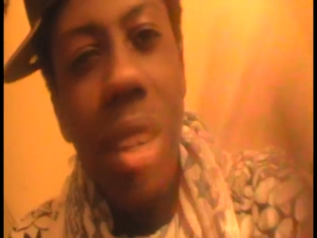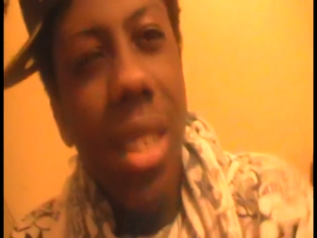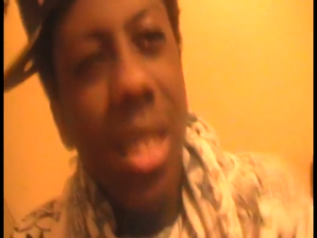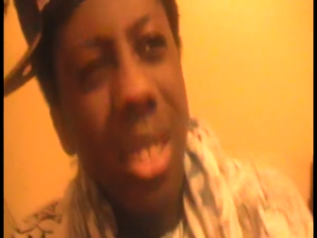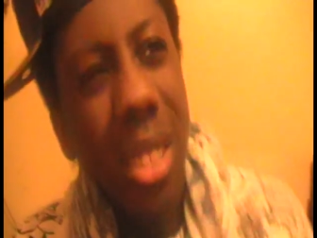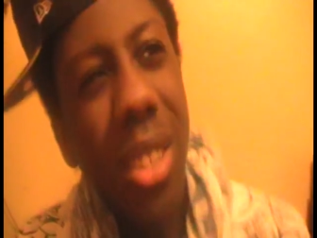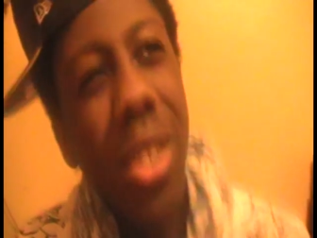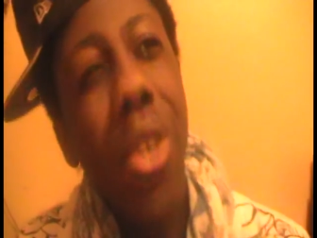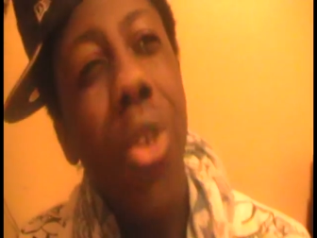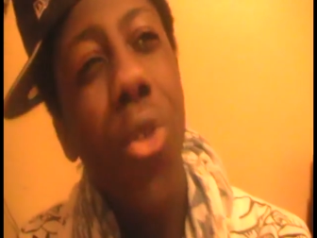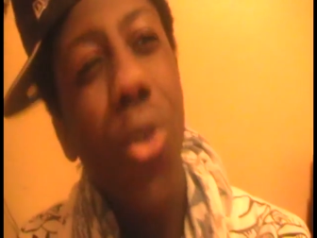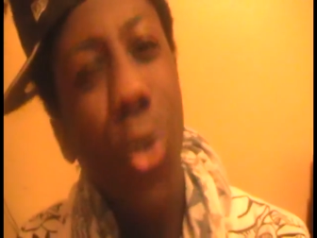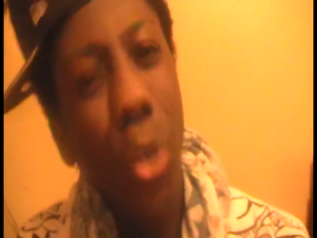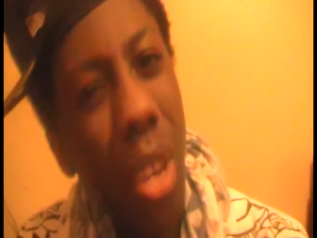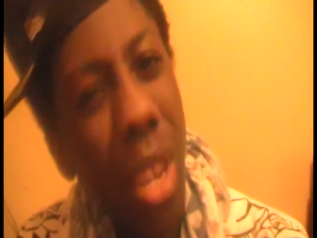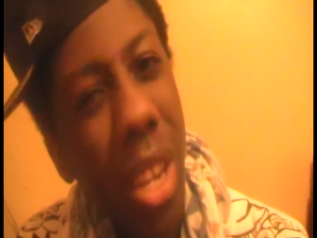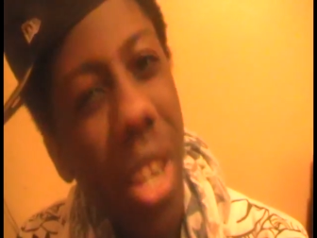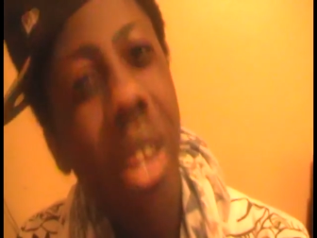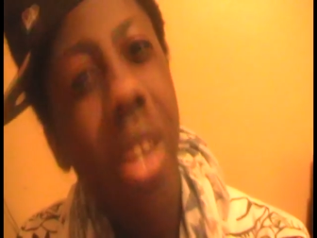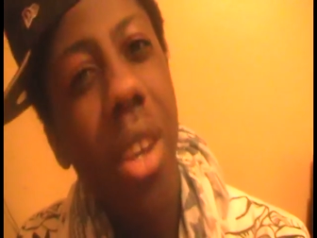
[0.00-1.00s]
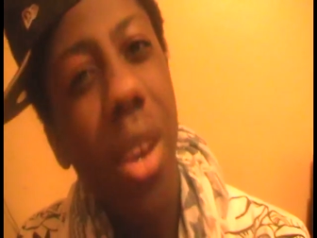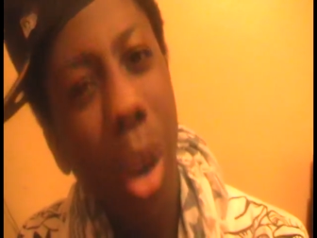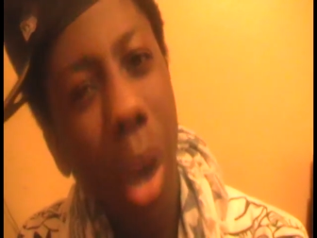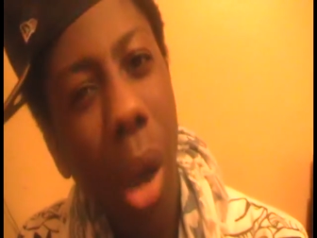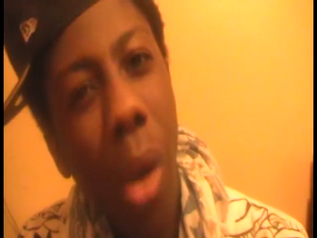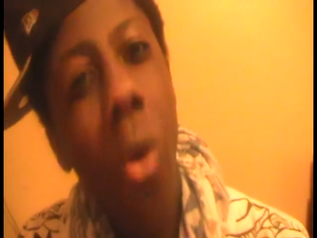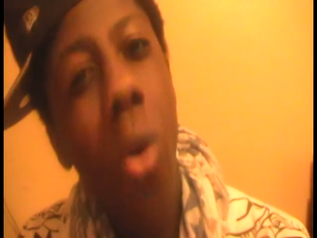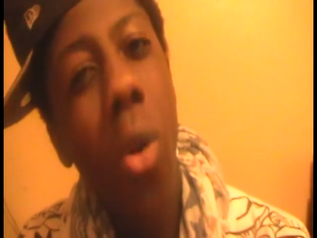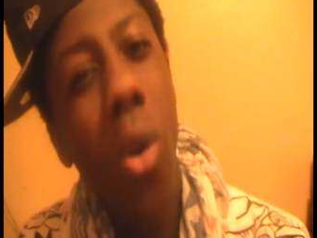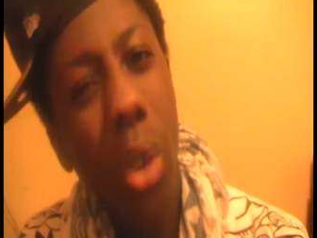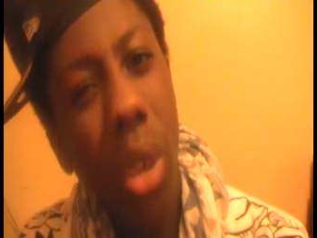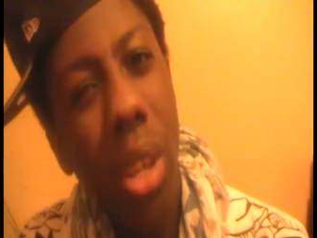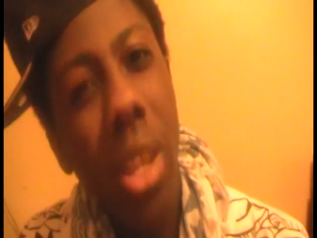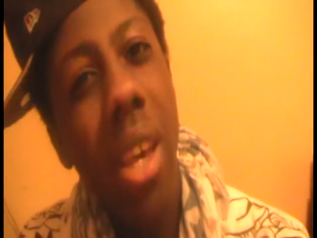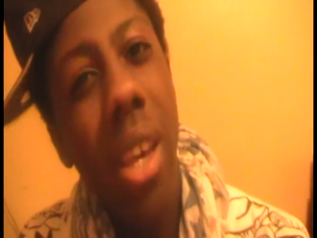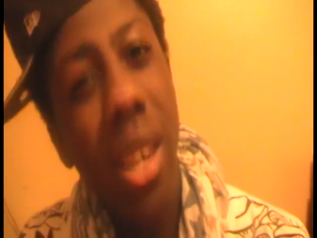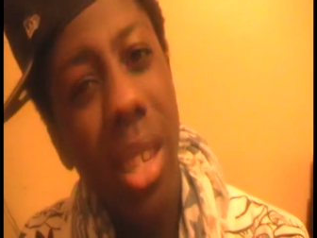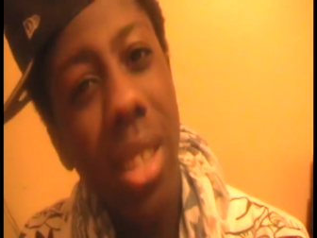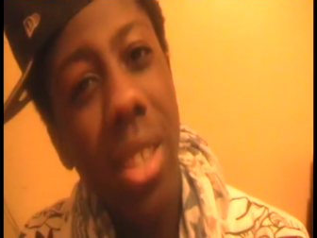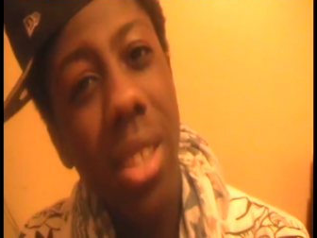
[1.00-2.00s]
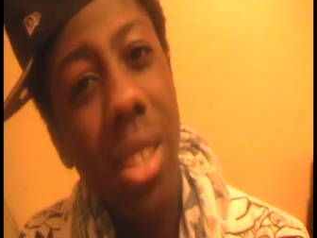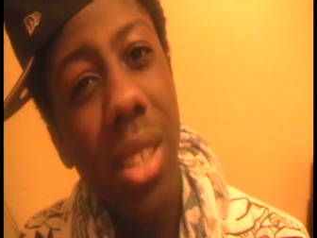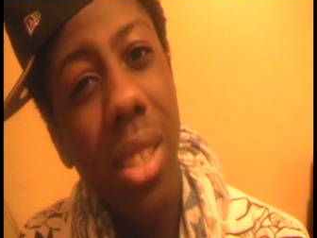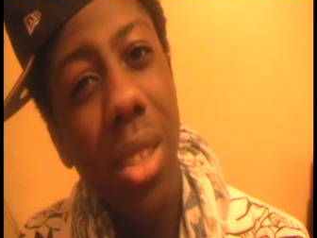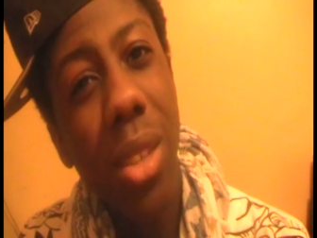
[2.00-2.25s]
Do you really know how awkward that is?